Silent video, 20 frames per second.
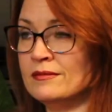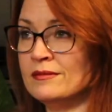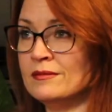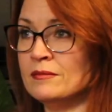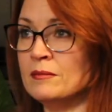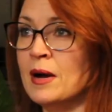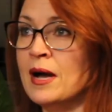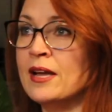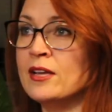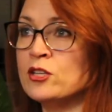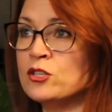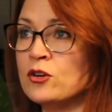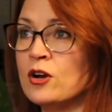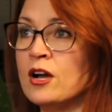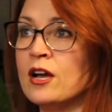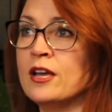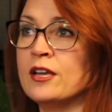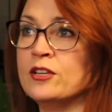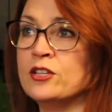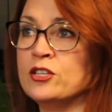My
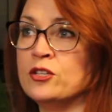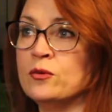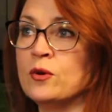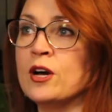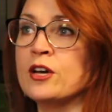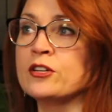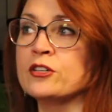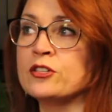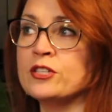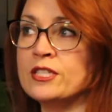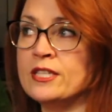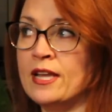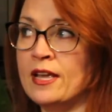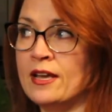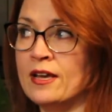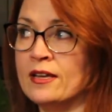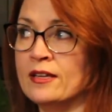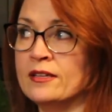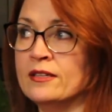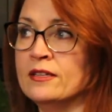trying to
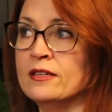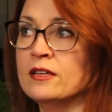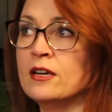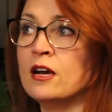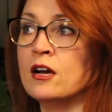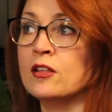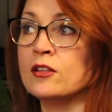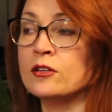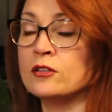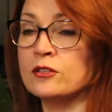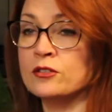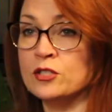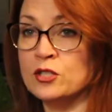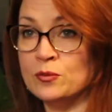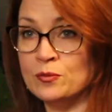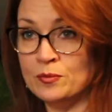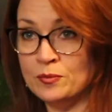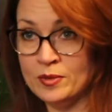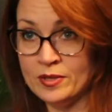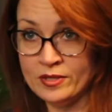understand others'
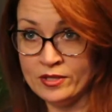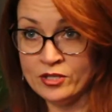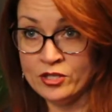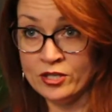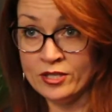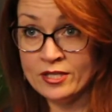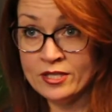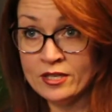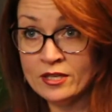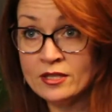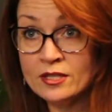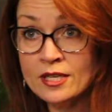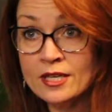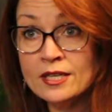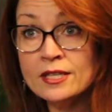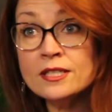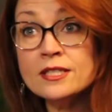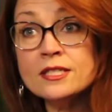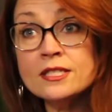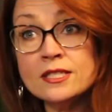positions on
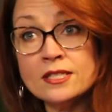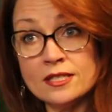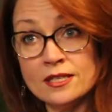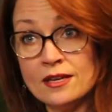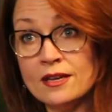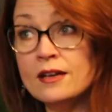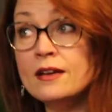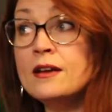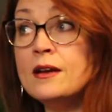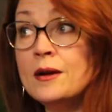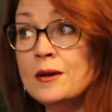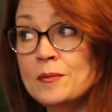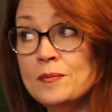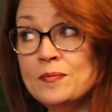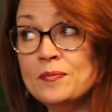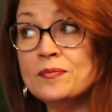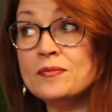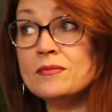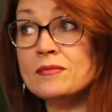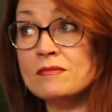things,
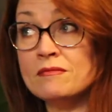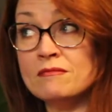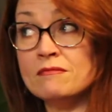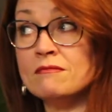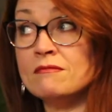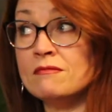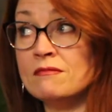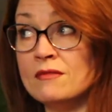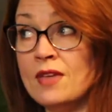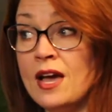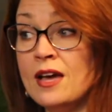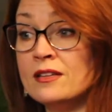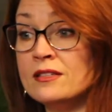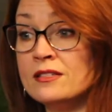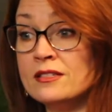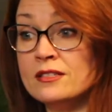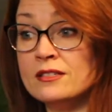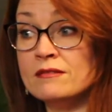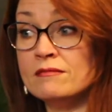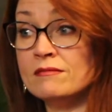
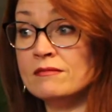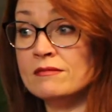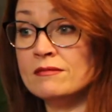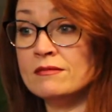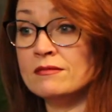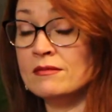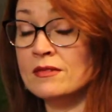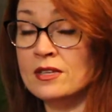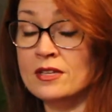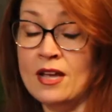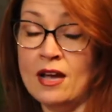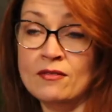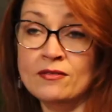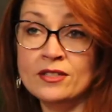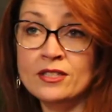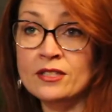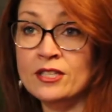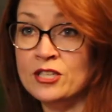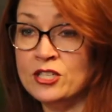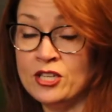that's
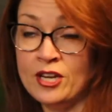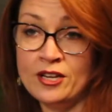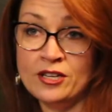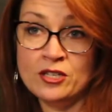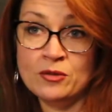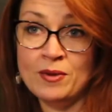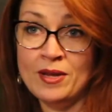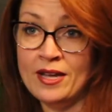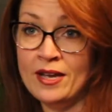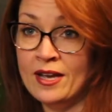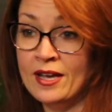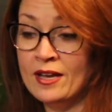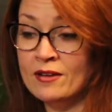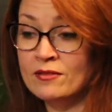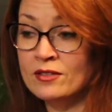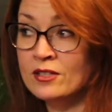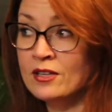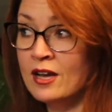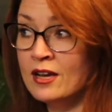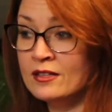definitely changed me. I
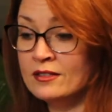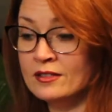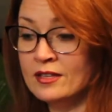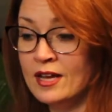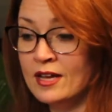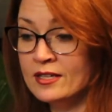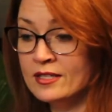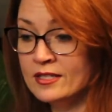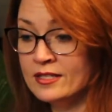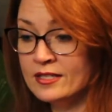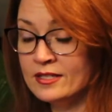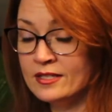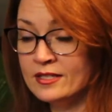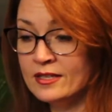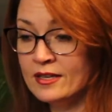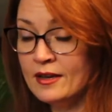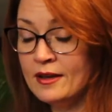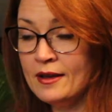have a lot less